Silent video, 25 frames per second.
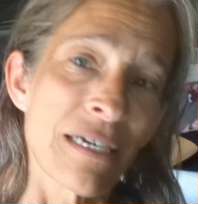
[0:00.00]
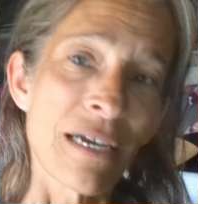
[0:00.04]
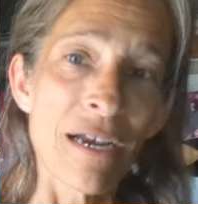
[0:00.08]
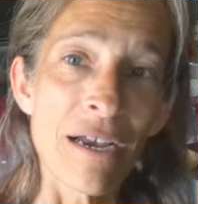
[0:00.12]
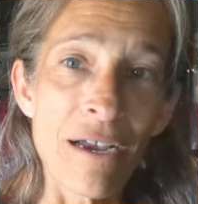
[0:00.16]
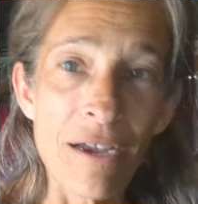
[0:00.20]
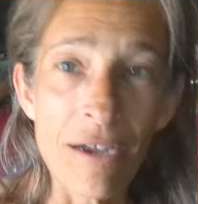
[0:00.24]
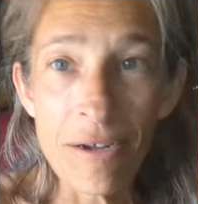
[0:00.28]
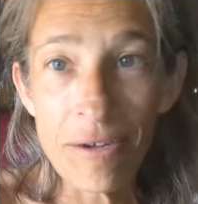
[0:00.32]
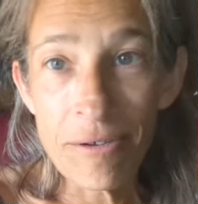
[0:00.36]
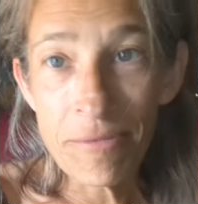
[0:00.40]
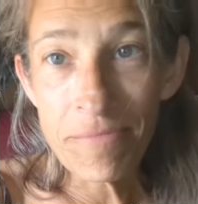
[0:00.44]

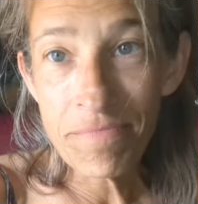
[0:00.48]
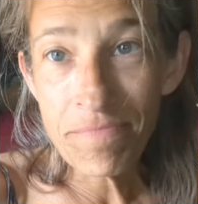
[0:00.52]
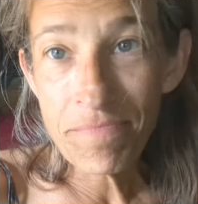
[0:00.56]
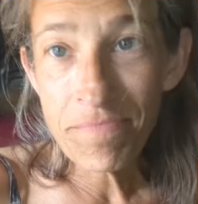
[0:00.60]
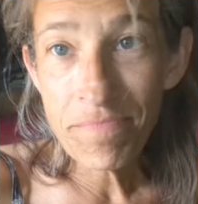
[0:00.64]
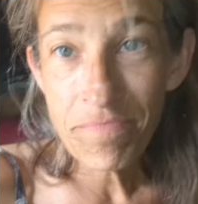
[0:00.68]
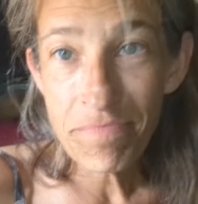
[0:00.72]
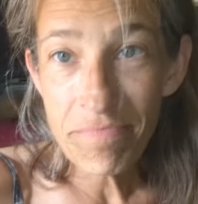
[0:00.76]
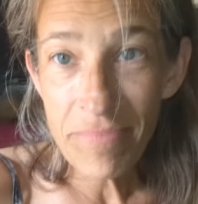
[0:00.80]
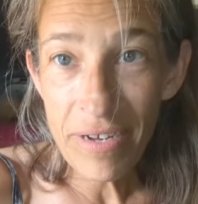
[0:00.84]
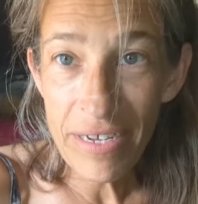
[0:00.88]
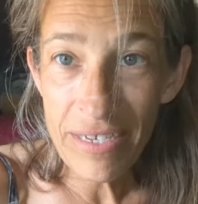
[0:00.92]

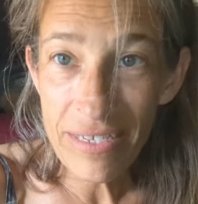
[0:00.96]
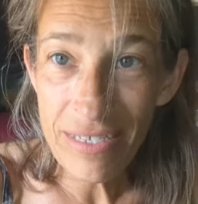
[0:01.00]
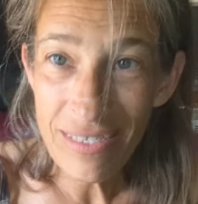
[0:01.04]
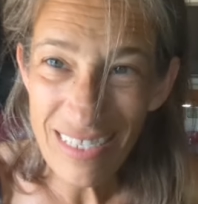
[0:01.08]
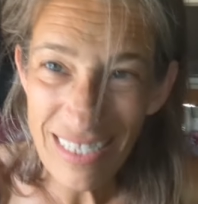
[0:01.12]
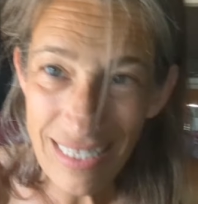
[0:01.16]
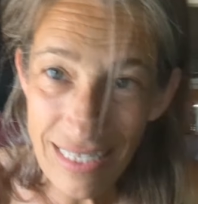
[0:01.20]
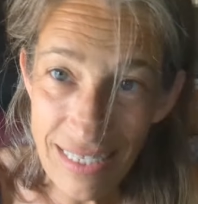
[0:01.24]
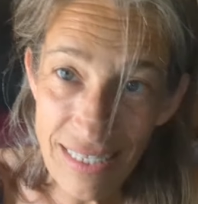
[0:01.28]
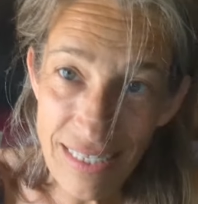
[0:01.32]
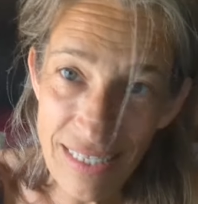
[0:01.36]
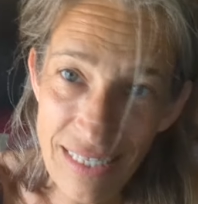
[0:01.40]
But,
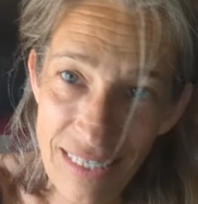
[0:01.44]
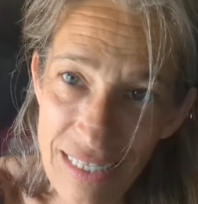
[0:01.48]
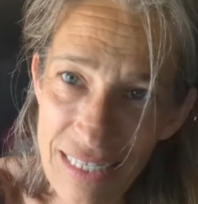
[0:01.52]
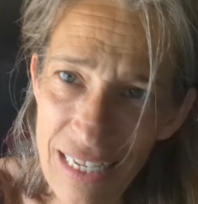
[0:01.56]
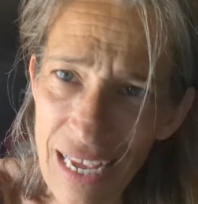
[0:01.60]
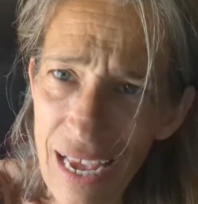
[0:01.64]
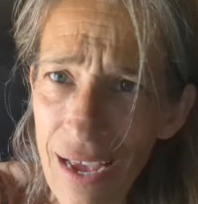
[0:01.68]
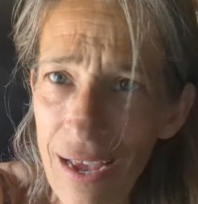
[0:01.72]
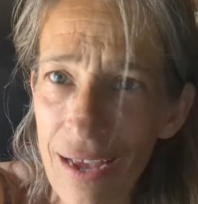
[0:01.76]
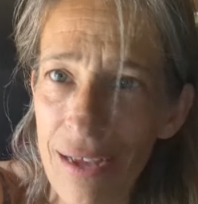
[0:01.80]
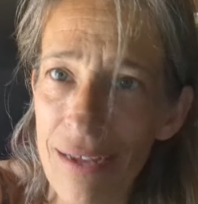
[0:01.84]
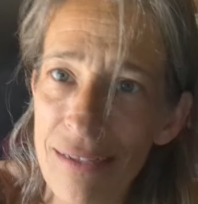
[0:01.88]

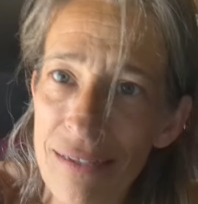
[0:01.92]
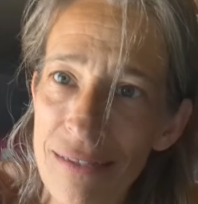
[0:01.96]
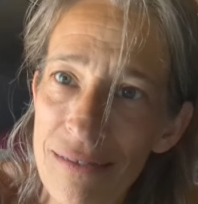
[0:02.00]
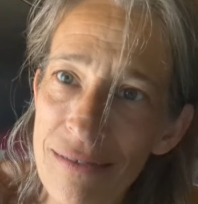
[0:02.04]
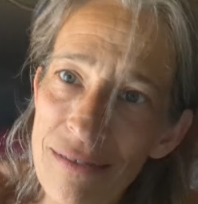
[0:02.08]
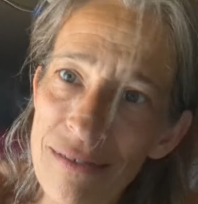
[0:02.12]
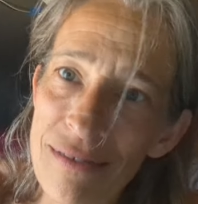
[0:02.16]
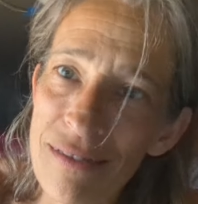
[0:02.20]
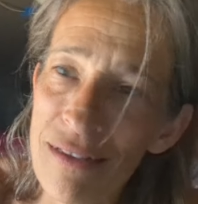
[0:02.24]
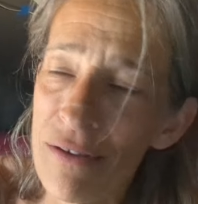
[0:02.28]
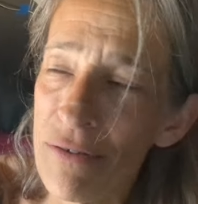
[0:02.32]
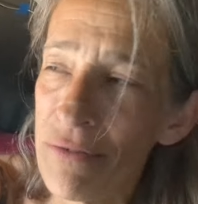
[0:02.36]
yeah,
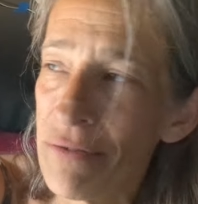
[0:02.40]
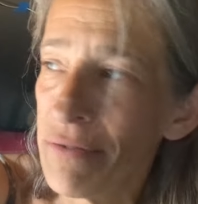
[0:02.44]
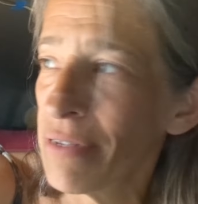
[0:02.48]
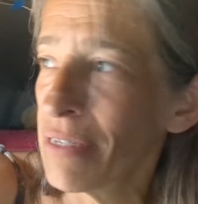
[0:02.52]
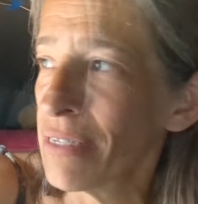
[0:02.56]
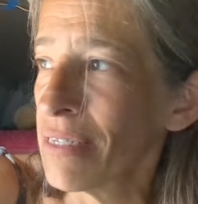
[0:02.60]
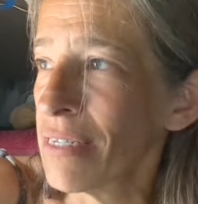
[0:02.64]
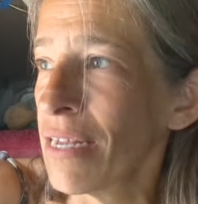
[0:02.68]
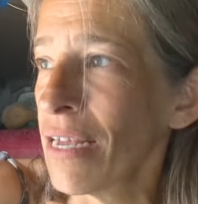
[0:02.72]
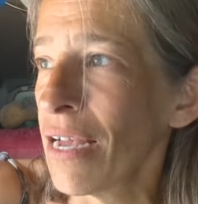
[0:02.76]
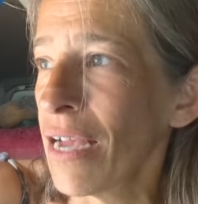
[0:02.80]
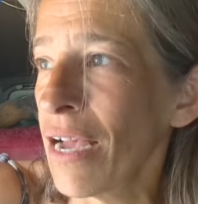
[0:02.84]
so
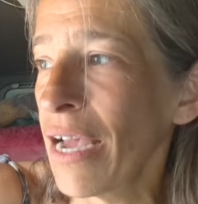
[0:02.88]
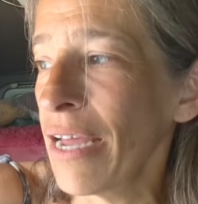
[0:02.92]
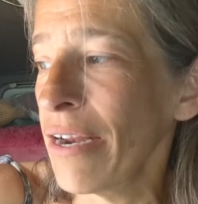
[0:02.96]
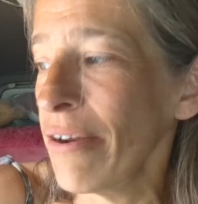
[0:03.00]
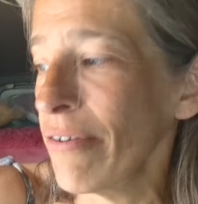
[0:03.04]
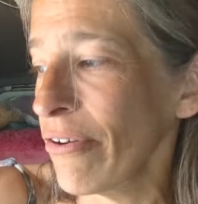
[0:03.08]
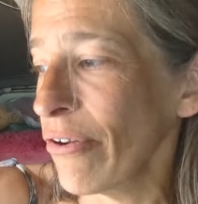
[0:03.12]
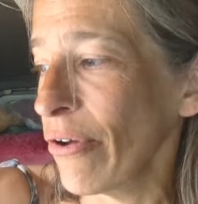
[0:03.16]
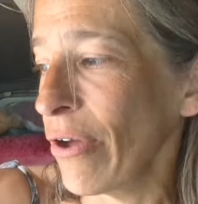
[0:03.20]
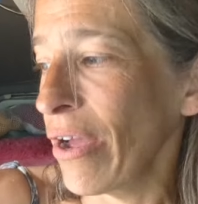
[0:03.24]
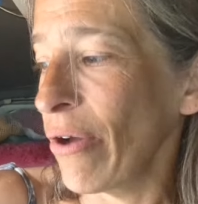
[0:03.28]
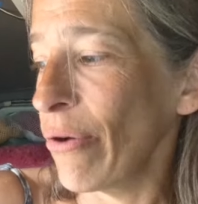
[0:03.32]
I
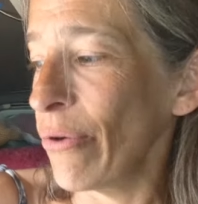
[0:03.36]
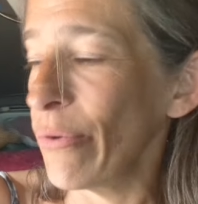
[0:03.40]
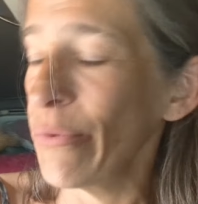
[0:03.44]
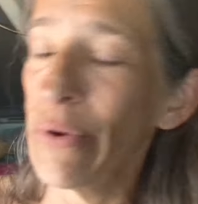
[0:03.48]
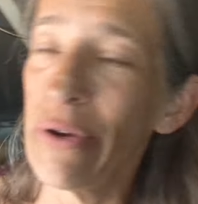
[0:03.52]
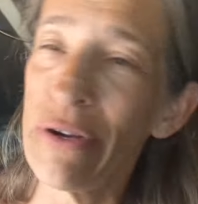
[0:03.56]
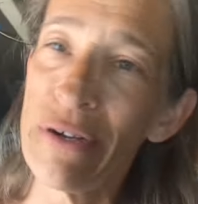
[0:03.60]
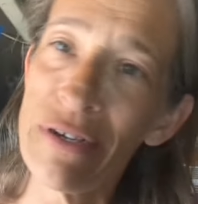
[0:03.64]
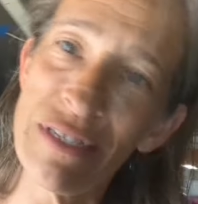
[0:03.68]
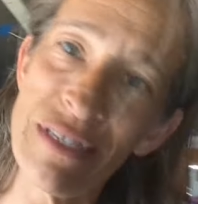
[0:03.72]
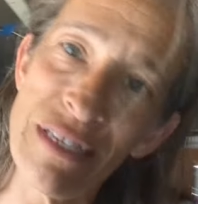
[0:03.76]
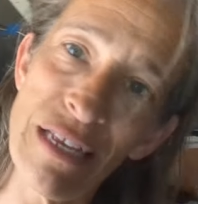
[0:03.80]
don't know how it
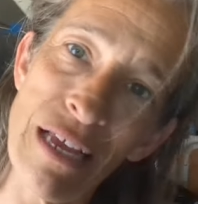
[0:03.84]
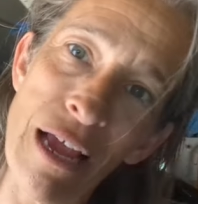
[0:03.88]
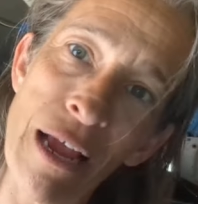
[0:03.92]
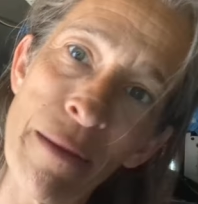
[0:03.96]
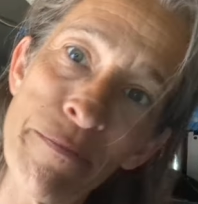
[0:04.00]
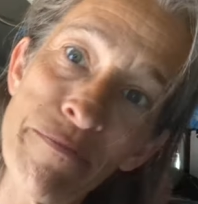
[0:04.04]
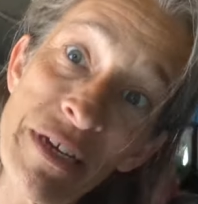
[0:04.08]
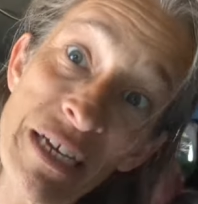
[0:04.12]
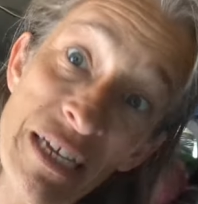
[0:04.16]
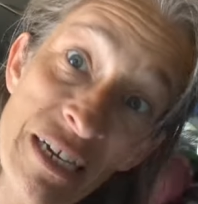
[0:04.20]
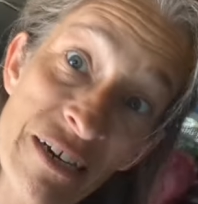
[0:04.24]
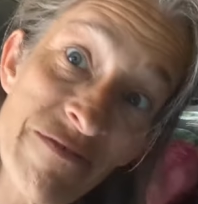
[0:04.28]
works.
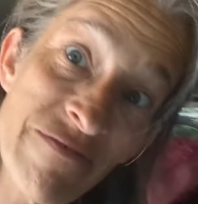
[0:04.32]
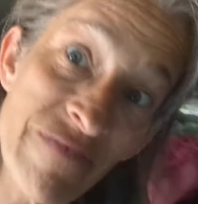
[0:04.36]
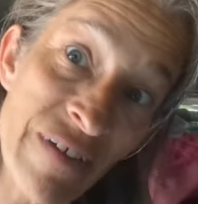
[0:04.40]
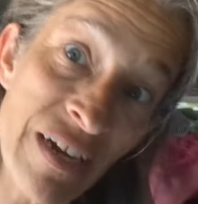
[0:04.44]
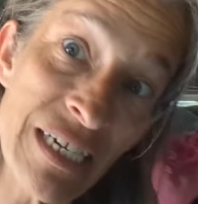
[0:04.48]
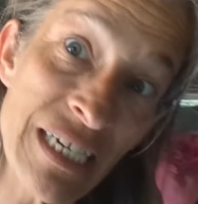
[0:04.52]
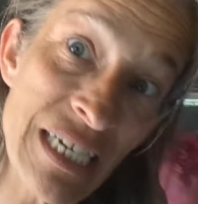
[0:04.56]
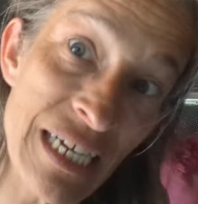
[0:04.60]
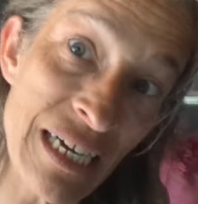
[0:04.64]
I'm going to find